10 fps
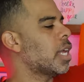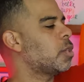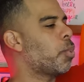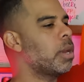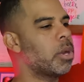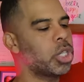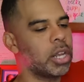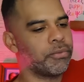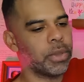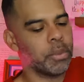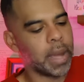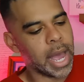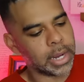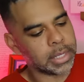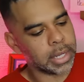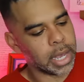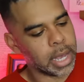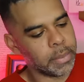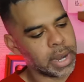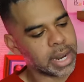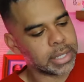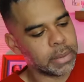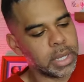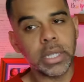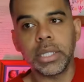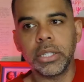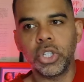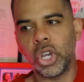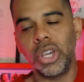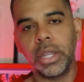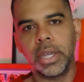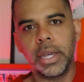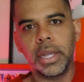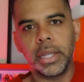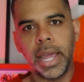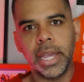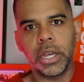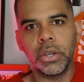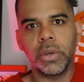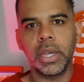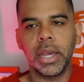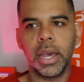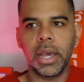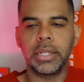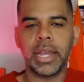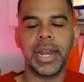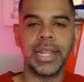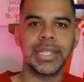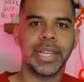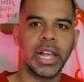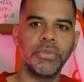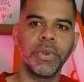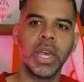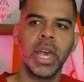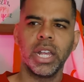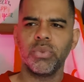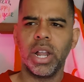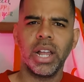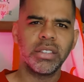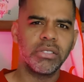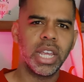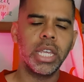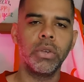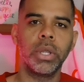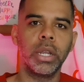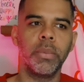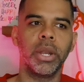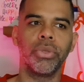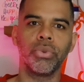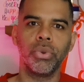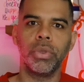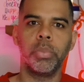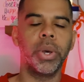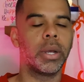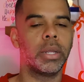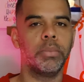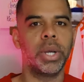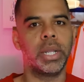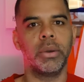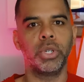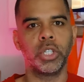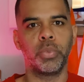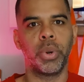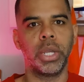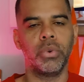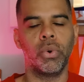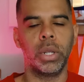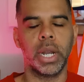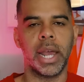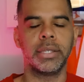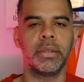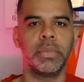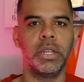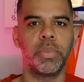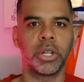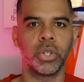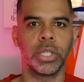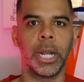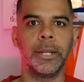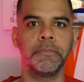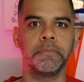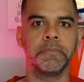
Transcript: So that's pretty much it for the box. Um, next, let me show you the LEGO uh, set itself, as well as I'll take you a little bit through the book booklet, which is pretty cool and has some neat pictures in it.